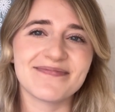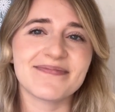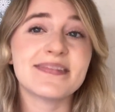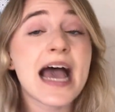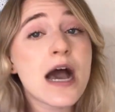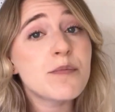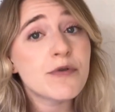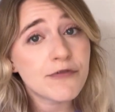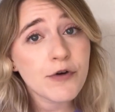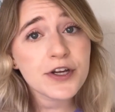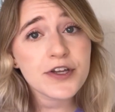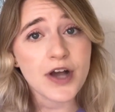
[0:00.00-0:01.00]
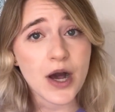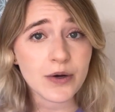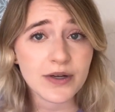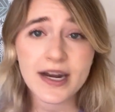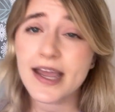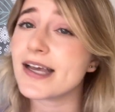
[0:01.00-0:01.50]
Now, before you go,
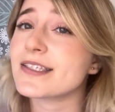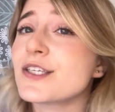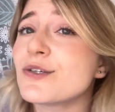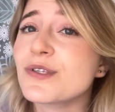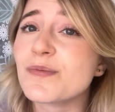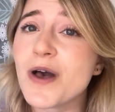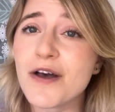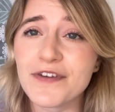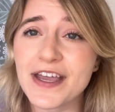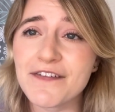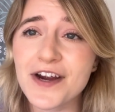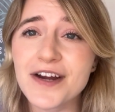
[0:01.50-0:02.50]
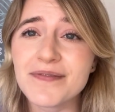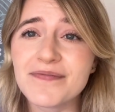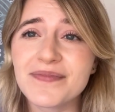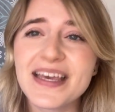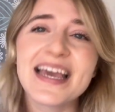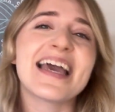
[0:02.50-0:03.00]
can I ask you a small favor?
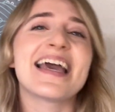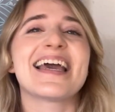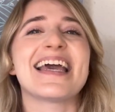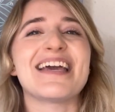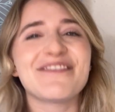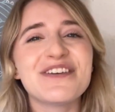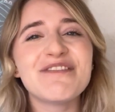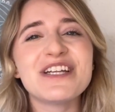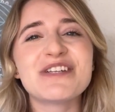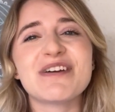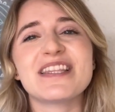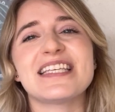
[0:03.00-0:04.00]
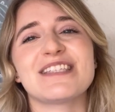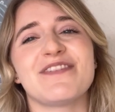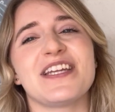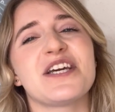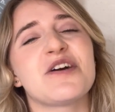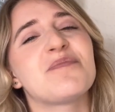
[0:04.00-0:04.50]
If you enjoyed this
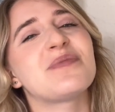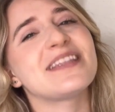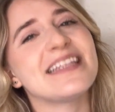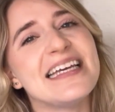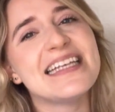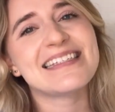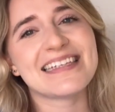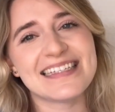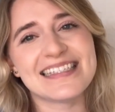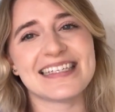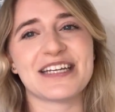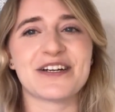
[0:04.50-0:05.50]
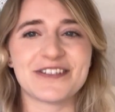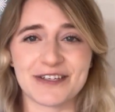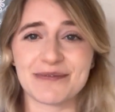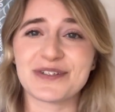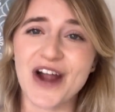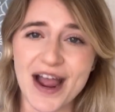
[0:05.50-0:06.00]
video, please consider
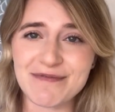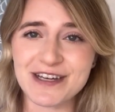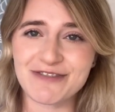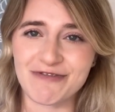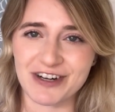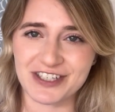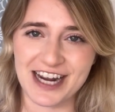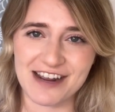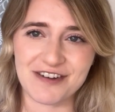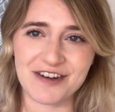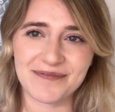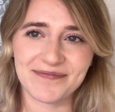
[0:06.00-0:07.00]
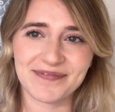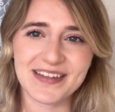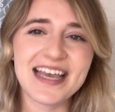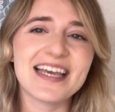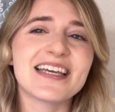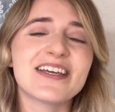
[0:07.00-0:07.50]
subscribing to our channel.
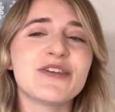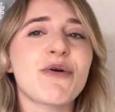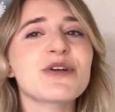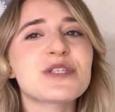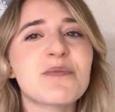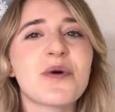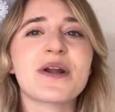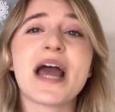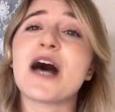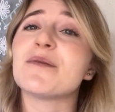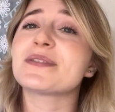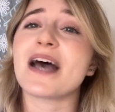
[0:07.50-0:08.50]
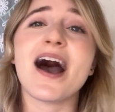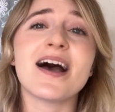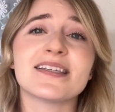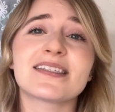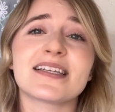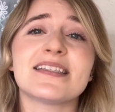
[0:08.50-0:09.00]
Your support helps
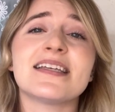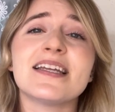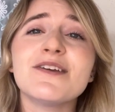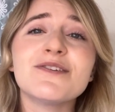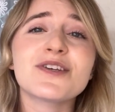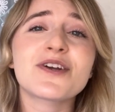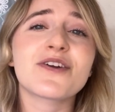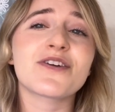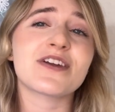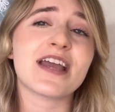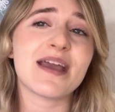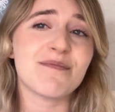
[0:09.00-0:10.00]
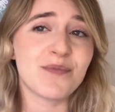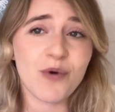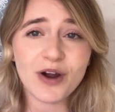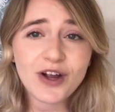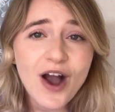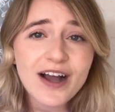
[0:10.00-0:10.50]
us continue to create
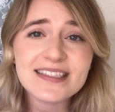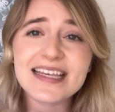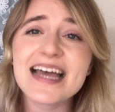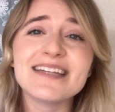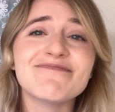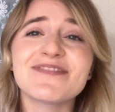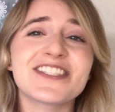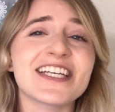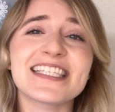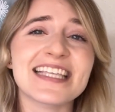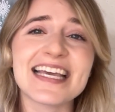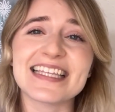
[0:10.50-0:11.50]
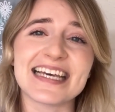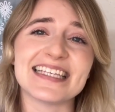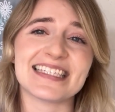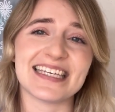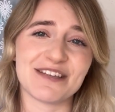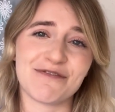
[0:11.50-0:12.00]
more content just like
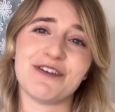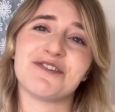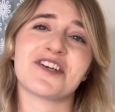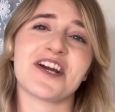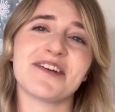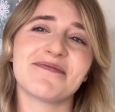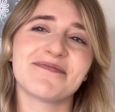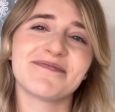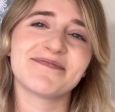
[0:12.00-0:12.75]
this in the future.